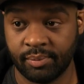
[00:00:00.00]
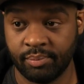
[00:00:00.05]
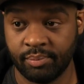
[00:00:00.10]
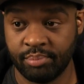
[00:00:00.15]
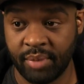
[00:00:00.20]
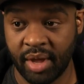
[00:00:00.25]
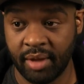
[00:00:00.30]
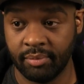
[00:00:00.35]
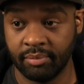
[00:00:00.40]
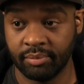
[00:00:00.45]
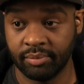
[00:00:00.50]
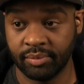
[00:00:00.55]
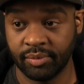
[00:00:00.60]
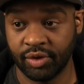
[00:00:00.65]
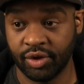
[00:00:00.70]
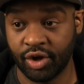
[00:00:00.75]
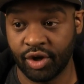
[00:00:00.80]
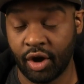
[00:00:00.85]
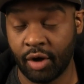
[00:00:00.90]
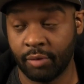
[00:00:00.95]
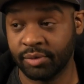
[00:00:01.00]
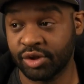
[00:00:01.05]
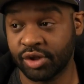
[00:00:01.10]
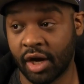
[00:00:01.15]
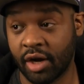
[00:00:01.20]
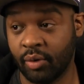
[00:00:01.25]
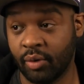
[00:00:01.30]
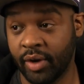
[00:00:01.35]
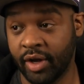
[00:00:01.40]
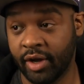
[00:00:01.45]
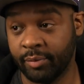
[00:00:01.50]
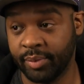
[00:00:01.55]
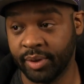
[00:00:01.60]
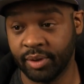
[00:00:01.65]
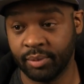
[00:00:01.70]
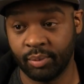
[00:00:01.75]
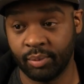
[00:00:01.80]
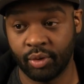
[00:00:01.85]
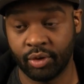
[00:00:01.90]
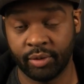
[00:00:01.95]
gonna try to wake up in
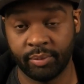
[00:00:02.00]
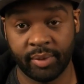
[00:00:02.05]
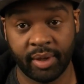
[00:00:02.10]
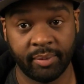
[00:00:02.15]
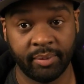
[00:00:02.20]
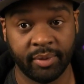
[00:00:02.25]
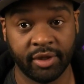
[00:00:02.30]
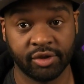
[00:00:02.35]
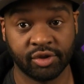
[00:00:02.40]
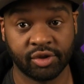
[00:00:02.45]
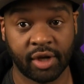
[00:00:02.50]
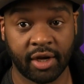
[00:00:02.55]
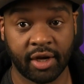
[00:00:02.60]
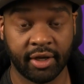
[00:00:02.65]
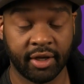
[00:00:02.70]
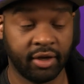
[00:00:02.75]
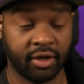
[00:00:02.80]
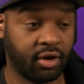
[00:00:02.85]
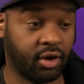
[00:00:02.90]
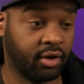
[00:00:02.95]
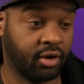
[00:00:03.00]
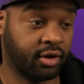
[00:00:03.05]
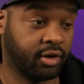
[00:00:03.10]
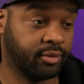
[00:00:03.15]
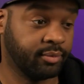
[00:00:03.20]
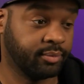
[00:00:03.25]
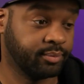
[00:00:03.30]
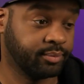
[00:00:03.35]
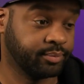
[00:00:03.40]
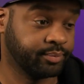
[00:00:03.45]
the morning maybe and try to get caught up.